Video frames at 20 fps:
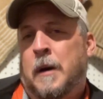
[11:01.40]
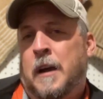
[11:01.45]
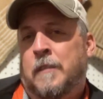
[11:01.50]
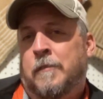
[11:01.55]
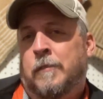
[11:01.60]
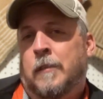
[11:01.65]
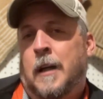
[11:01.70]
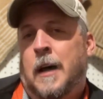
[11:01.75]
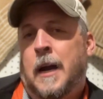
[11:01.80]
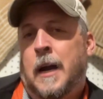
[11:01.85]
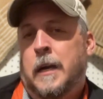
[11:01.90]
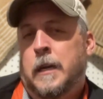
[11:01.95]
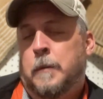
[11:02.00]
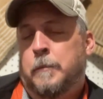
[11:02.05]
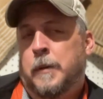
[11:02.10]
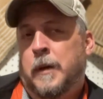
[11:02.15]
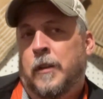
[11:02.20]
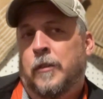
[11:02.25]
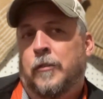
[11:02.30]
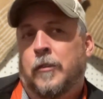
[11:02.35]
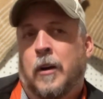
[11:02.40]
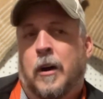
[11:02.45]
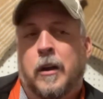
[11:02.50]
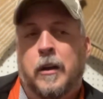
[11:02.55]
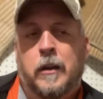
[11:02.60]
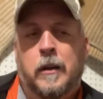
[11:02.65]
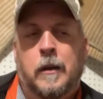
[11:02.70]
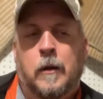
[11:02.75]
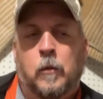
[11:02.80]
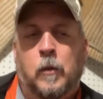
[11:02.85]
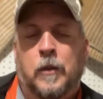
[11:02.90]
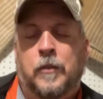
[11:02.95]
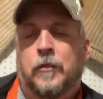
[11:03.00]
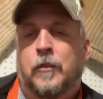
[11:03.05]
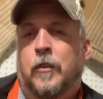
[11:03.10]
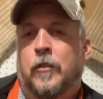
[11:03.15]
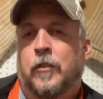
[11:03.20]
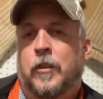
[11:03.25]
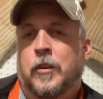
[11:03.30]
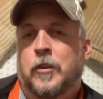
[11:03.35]
the fly. Depends on what's
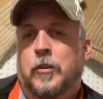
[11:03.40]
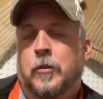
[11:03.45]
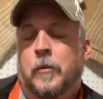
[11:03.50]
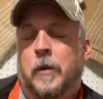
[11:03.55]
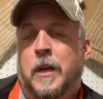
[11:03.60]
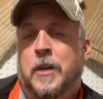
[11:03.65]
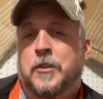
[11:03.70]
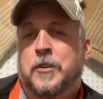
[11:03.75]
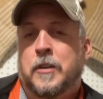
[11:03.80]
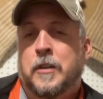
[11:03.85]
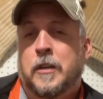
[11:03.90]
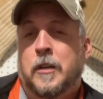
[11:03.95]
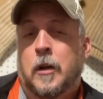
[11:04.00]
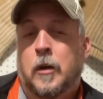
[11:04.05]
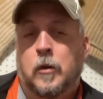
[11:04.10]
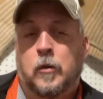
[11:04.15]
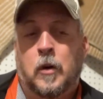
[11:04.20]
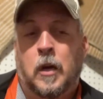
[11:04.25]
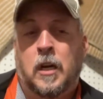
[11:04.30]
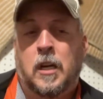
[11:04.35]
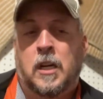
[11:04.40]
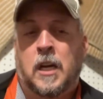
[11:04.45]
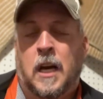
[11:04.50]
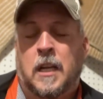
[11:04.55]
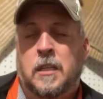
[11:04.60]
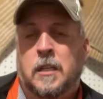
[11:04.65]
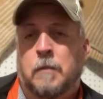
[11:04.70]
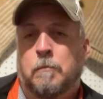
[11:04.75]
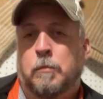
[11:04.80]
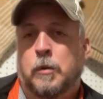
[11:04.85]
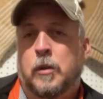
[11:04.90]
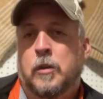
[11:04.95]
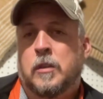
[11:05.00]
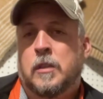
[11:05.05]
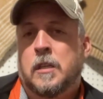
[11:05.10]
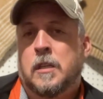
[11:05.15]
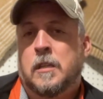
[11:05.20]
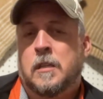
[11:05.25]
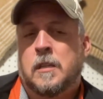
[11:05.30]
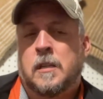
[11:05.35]
the situation. You know, cuts and
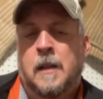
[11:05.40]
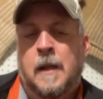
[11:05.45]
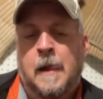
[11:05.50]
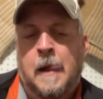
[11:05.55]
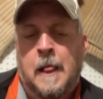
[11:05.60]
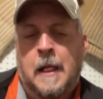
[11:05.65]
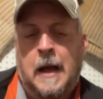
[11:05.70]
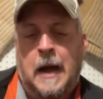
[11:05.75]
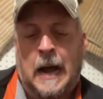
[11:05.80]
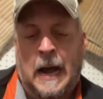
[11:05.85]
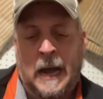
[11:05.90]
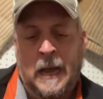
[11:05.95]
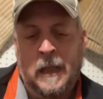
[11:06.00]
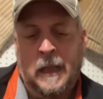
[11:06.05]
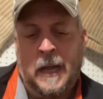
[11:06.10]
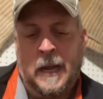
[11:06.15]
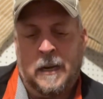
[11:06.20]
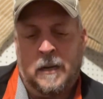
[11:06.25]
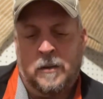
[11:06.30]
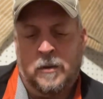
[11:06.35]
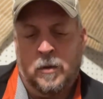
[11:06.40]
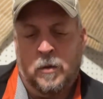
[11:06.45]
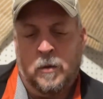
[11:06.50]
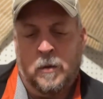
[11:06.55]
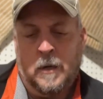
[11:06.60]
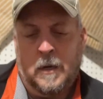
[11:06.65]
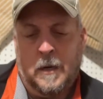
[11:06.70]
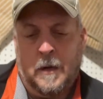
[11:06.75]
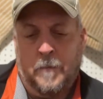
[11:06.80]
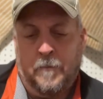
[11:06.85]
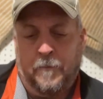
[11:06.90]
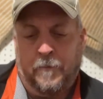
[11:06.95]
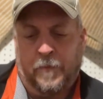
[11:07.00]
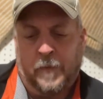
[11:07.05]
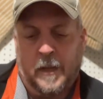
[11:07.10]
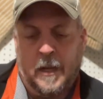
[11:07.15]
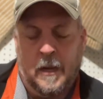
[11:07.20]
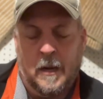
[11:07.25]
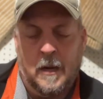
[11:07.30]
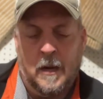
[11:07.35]
bruises. I like to
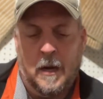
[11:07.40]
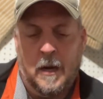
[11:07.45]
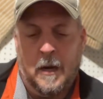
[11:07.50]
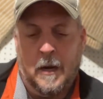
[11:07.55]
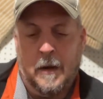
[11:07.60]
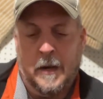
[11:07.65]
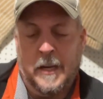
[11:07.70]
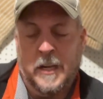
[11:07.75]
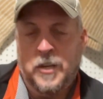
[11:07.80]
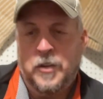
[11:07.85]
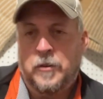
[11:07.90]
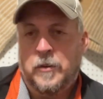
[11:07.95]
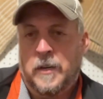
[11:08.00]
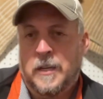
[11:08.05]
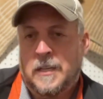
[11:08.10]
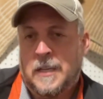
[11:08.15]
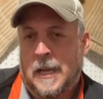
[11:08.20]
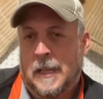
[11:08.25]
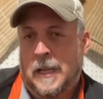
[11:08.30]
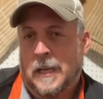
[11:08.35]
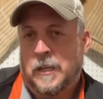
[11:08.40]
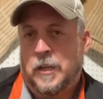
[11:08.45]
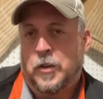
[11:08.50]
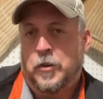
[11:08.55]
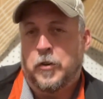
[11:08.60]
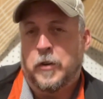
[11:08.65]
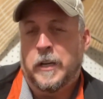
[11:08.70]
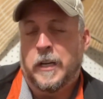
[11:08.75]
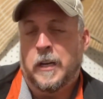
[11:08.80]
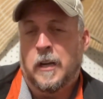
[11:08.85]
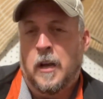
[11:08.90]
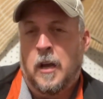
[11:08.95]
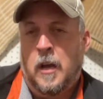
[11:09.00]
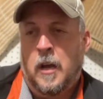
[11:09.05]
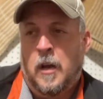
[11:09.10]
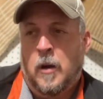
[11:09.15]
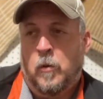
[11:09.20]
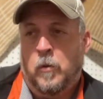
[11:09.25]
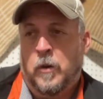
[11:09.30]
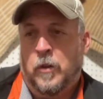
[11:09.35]
injuries. I like to treat
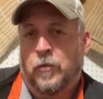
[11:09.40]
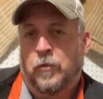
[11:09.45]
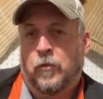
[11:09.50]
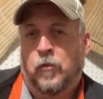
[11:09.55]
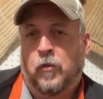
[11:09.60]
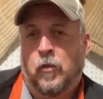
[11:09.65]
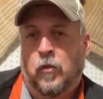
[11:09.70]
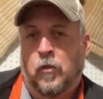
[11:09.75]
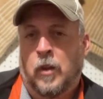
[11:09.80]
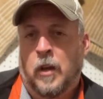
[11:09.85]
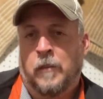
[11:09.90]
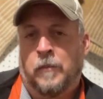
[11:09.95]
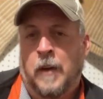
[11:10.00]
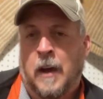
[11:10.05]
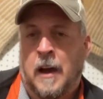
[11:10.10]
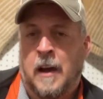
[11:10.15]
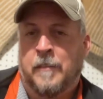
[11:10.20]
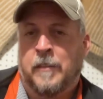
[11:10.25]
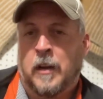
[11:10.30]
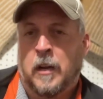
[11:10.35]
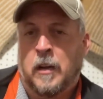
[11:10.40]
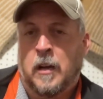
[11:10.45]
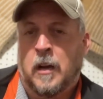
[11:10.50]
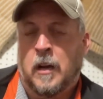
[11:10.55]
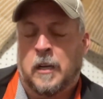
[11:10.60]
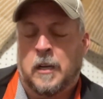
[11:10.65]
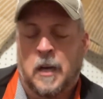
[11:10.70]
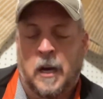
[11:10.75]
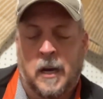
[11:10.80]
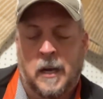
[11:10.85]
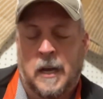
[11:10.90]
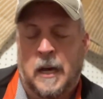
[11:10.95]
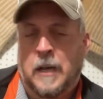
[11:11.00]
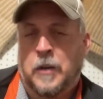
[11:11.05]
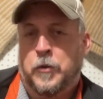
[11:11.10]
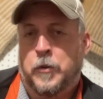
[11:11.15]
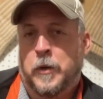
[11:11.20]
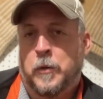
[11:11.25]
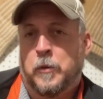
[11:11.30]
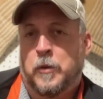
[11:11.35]
with, if I have a cut, I
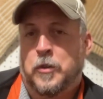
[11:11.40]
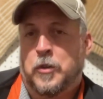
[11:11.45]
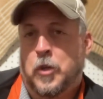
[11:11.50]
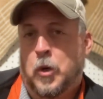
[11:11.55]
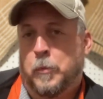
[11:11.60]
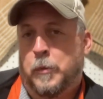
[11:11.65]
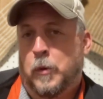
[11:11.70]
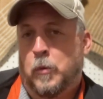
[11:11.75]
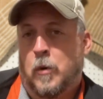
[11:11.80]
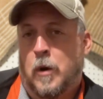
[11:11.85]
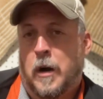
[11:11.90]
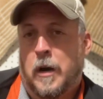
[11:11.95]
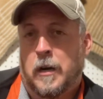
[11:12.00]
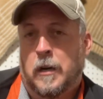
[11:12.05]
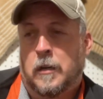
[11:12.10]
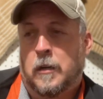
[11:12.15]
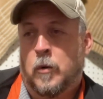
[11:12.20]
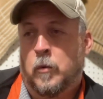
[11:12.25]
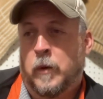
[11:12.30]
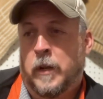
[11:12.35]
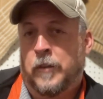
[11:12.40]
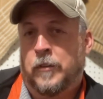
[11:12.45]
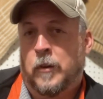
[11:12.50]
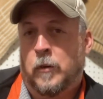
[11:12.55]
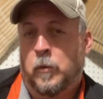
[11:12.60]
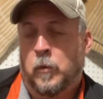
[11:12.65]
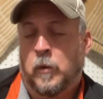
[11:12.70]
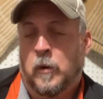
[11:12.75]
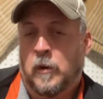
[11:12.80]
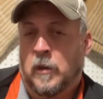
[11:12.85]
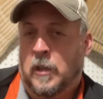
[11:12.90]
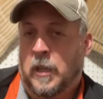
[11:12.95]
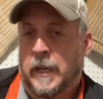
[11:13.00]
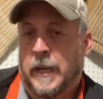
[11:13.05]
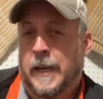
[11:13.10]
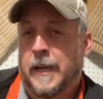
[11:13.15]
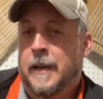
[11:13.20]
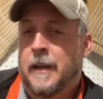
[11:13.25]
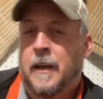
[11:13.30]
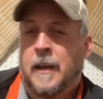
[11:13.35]
treat with soapy water, rinse it
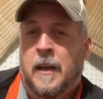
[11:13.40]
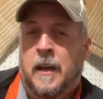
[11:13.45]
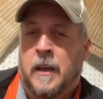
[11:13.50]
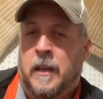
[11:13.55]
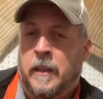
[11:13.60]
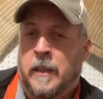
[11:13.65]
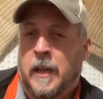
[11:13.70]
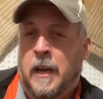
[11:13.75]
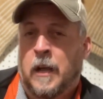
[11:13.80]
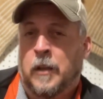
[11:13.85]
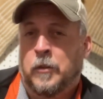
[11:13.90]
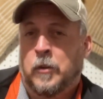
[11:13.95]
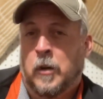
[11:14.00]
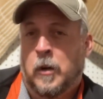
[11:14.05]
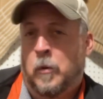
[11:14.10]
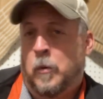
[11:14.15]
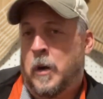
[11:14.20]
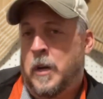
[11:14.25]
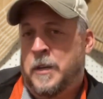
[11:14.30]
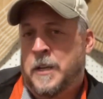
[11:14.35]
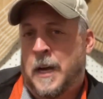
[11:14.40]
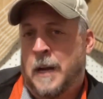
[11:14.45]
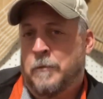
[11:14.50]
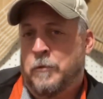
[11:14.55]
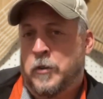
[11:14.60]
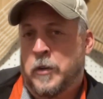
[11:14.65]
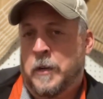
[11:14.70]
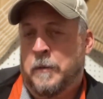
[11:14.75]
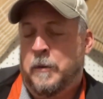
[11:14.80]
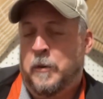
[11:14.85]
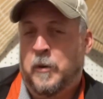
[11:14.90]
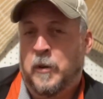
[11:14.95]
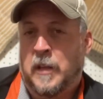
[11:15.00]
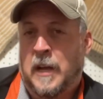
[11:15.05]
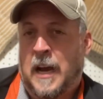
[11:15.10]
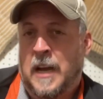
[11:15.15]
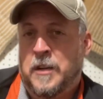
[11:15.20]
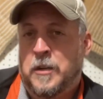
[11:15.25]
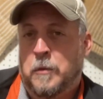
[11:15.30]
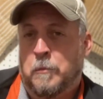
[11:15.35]
clean. Then I'll do a one-time treatment with
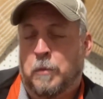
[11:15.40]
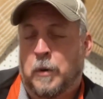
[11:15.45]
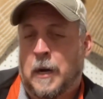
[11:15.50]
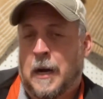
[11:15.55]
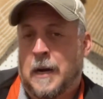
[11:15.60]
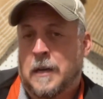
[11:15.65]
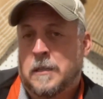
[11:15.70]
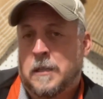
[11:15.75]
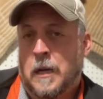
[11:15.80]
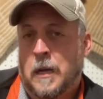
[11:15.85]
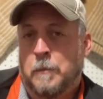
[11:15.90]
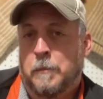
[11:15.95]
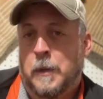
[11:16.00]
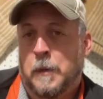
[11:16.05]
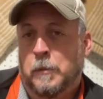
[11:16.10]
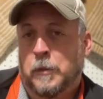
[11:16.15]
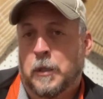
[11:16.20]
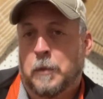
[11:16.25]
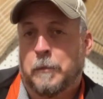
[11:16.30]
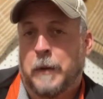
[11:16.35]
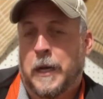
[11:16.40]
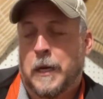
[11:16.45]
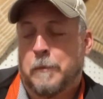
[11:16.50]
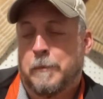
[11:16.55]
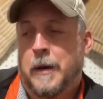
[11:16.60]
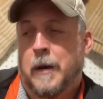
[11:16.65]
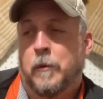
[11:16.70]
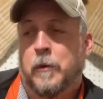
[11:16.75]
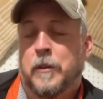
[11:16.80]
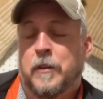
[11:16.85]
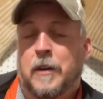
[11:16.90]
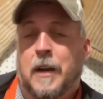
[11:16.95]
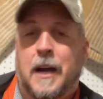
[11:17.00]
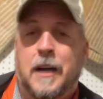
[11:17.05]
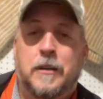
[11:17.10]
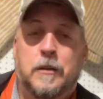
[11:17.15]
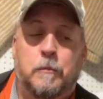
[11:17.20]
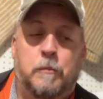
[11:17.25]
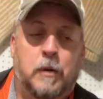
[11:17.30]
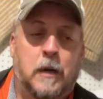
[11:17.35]
hydrogen peroxide. People debate about whether
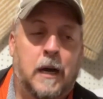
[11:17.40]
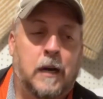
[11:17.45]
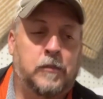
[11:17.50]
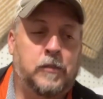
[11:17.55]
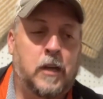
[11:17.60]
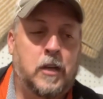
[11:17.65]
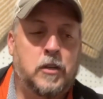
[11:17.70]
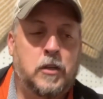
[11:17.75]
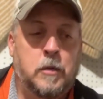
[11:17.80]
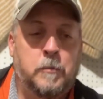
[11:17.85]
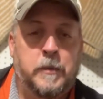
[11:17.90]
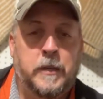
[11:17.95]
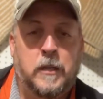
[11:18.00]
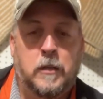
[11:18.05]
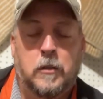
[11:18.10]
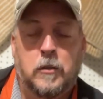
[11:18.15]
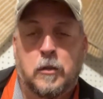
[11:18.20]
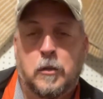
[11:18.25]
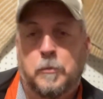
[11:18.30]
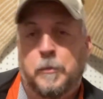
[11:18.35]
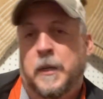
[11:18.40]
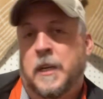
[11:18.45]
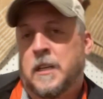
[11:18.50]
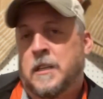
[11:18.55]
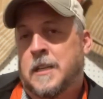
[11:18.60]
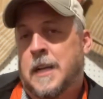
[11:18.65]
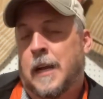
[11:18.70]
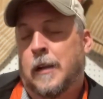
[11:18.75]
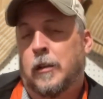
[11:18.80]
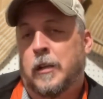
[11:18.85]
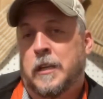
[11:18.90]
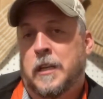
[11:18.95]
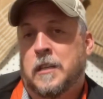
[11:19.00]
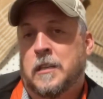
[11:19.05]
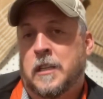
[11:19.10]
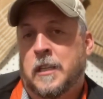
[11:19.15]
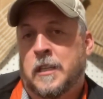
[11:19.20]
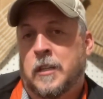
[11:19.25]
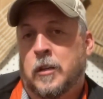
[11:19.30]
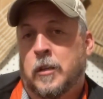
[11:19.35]
hydrogen peroxide should be used because not only does
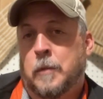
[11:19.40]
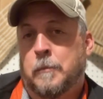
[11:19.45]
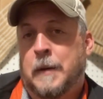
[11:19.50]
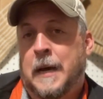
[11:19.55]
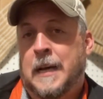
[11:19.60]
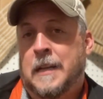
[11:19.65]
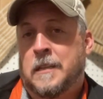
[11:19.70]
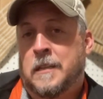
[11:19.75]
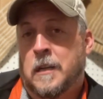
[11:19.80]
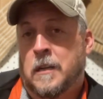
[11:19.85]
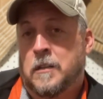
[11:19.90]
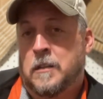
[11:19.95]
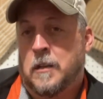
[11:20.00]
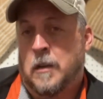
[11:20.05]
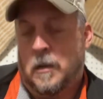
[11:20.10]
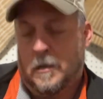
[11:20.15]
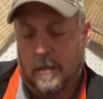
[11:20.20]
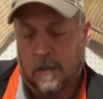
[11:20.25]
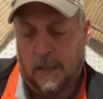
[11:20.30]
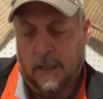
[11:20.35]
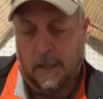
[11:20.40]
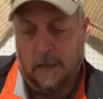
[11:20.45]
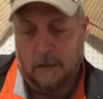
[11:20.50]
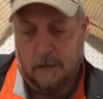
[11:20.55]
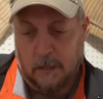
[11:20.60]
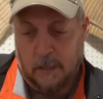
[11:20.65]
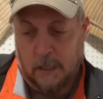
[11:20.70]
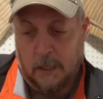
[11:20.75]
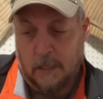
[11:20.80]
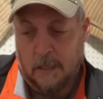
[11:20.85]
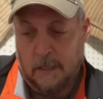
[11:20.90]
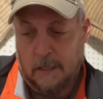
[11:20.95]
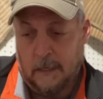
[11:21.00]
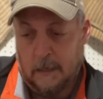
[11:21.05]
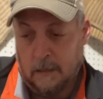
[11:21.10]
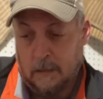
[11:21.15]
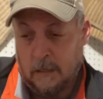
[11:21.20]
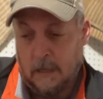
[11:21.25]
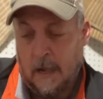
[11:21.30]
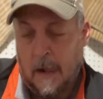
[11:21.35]
it kill the bad cells, it also kills the good
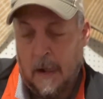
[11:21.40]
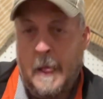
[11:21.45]
cells.